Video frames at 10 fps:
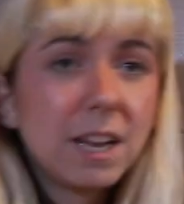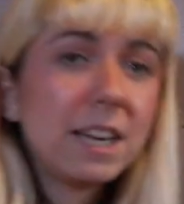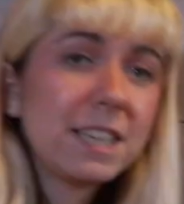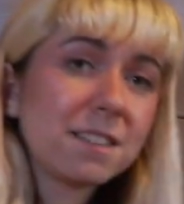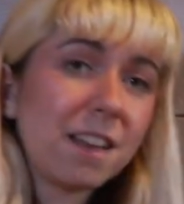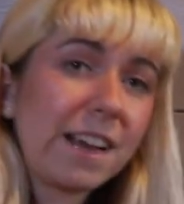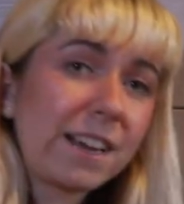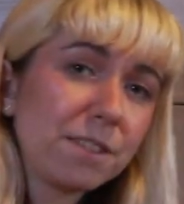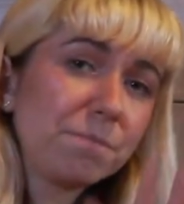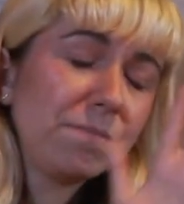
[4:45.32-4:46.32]
and he's like,
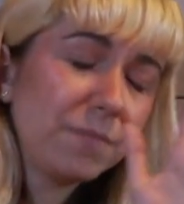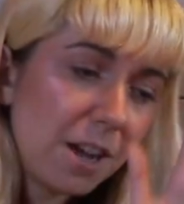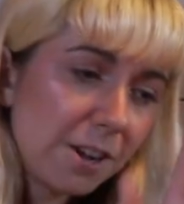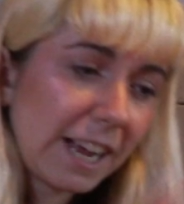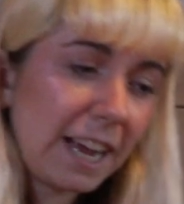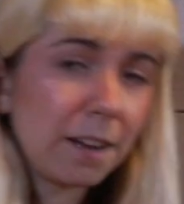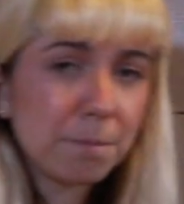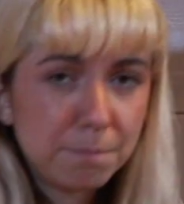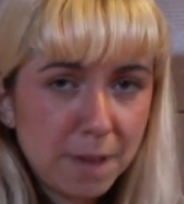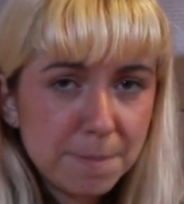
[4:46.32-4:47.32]
okay,
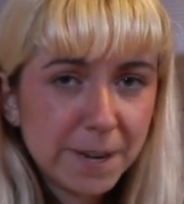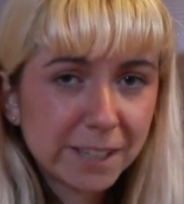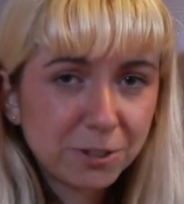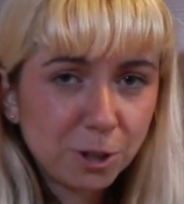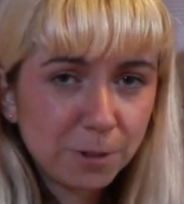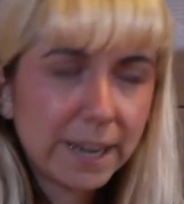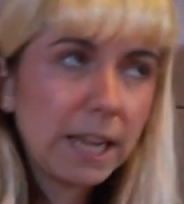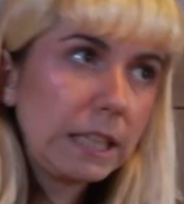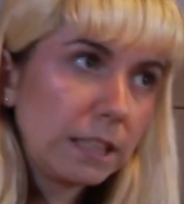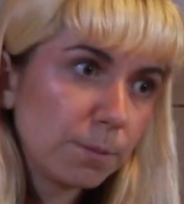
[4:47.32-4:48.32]
maybe I can tolerate
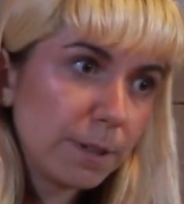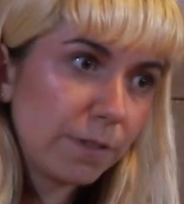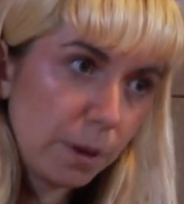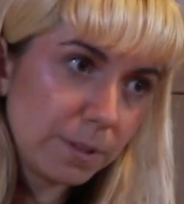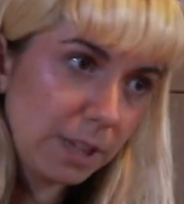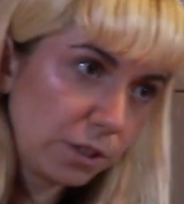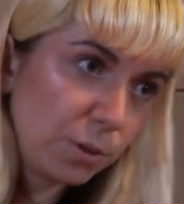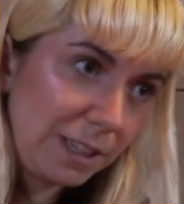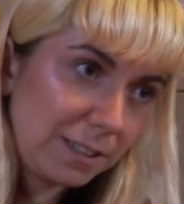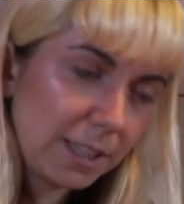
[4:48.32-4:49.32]
a little bit of
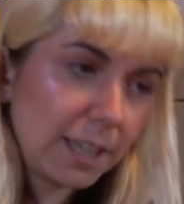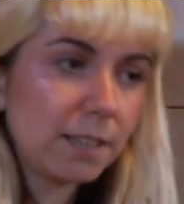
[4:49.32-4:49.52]
homosexuality.